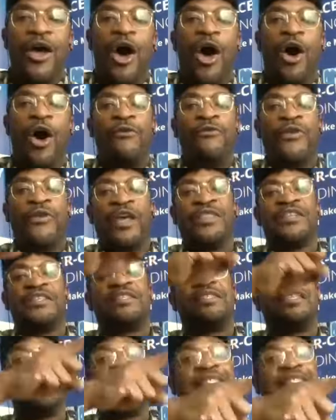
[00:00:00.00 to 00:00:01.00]
over the
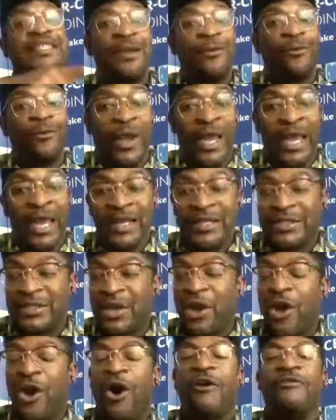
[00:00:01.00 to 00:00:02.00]
16 weeks
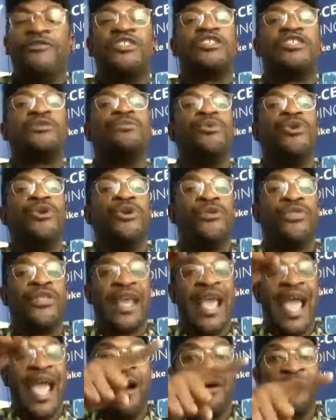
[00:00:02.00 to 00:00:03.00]
of
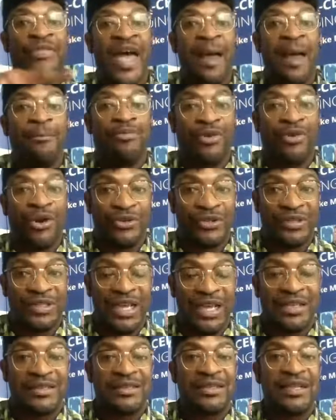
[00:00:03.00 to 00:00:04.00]
smoothing out that
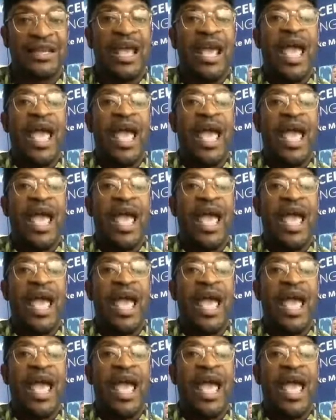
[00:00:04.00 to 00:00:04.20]
process.